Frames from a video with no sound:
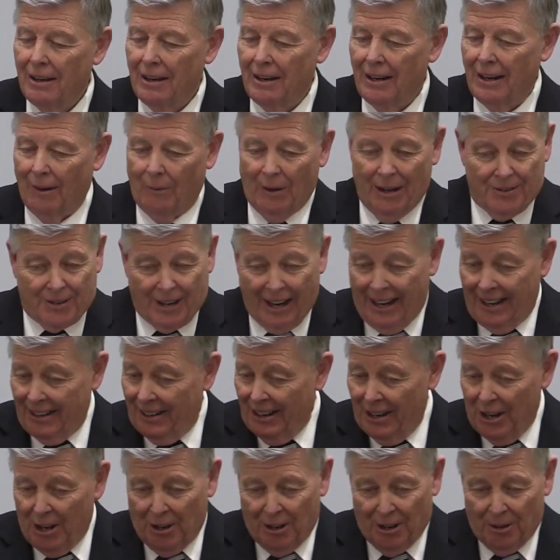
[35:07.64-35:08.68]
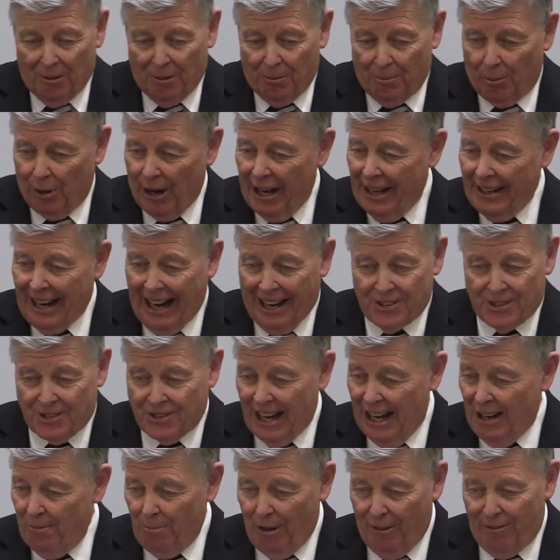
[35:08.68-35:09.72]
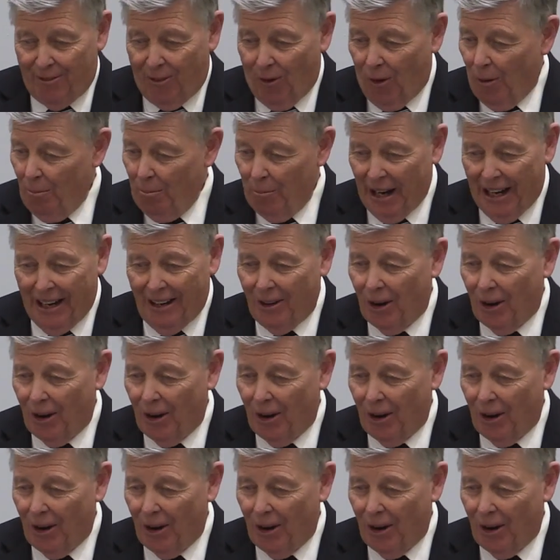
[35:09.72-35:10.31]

And we sang, Bring that scene before me,